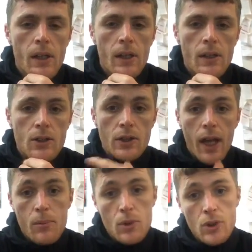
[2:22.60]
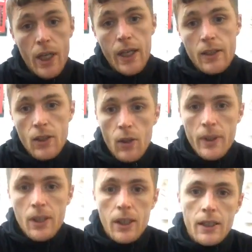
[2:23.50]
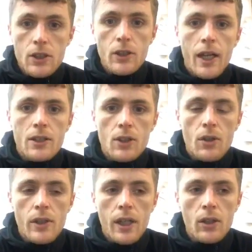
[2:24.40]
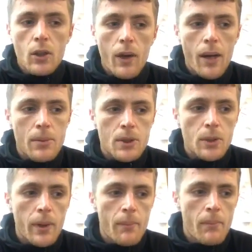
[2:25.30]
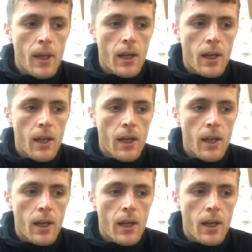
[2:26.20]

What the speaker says: Saddam Hussein, he clearly tried his own thing. Look what happened to him.